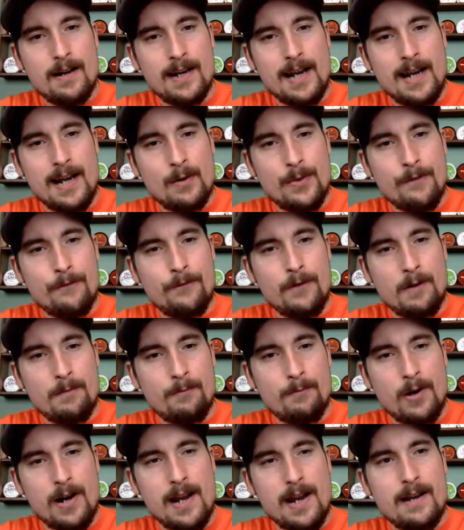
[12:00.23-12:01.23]
again, with the
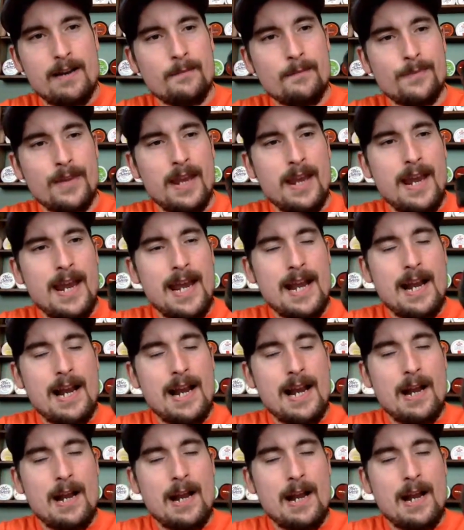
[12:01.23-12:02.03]
footprint. And I